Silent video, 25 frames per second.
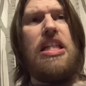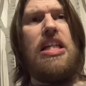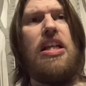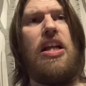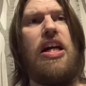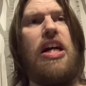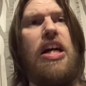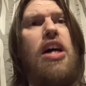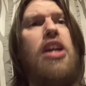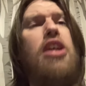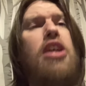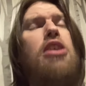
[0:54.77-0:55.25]

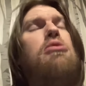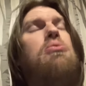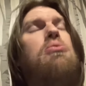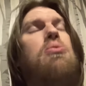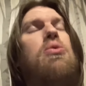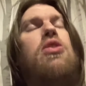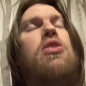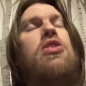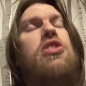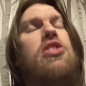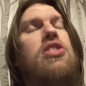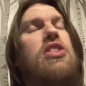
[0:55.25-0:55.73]
Like, I don't
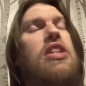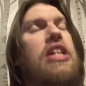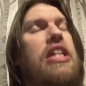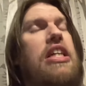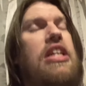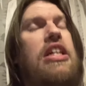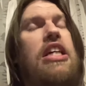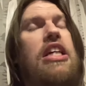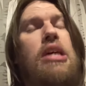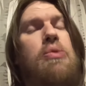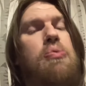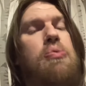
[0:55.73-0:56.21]
watch,
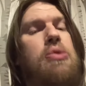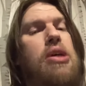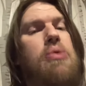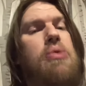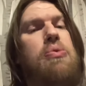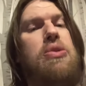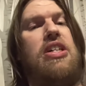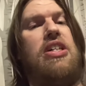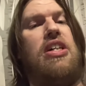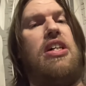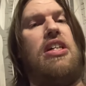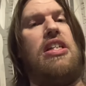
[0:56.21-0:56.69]
like, Keeping Up with
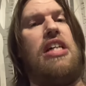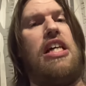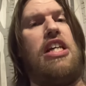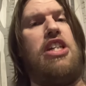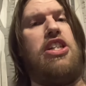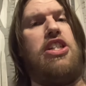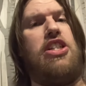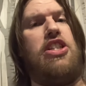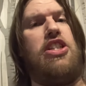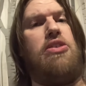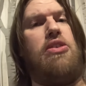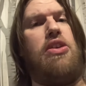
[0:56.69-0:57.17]
the
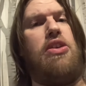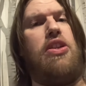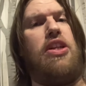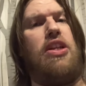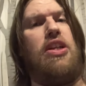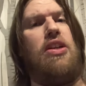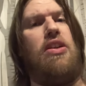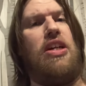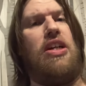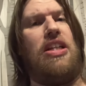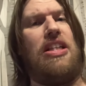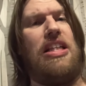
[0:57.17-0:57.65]
Kardashians or anything
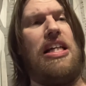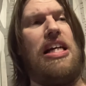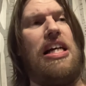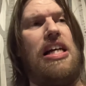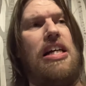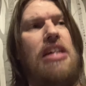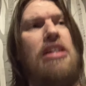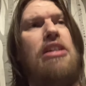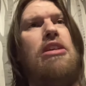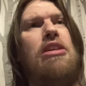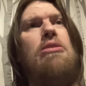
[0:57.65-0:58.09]
like that,